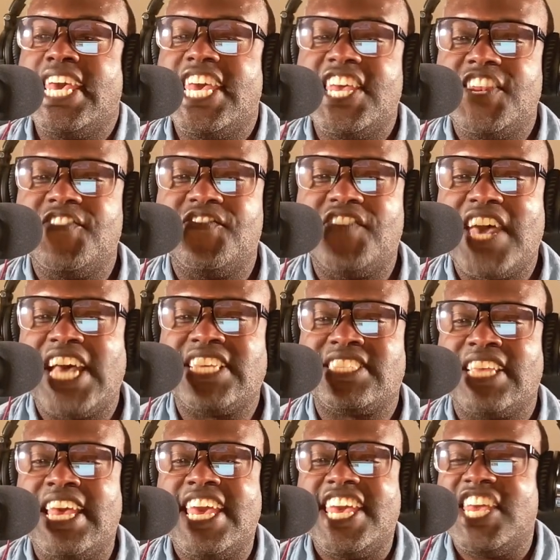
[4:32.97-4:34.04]

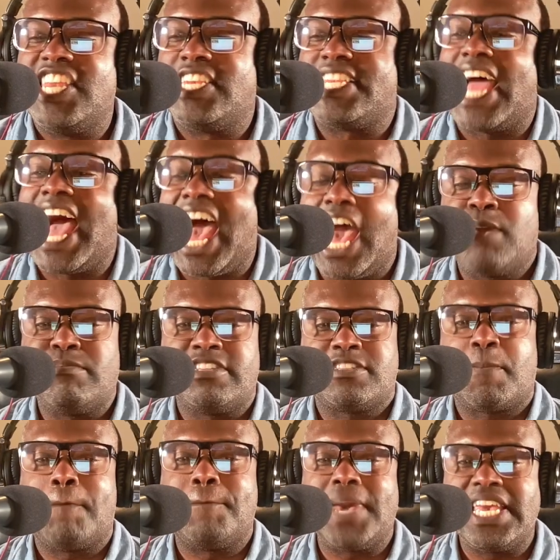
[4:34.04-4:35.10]
invest in timeless
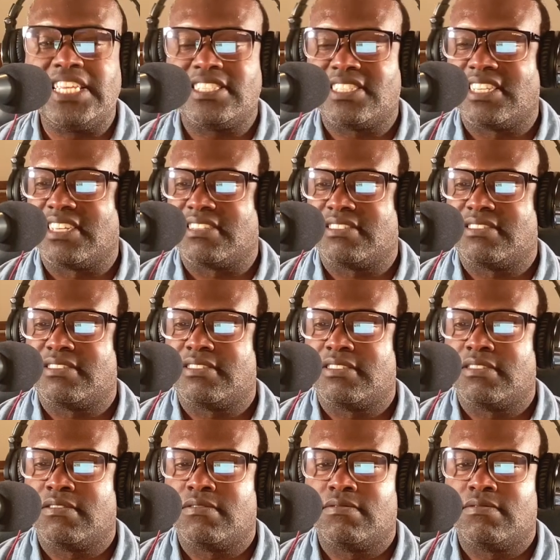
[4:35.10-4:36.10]
basics,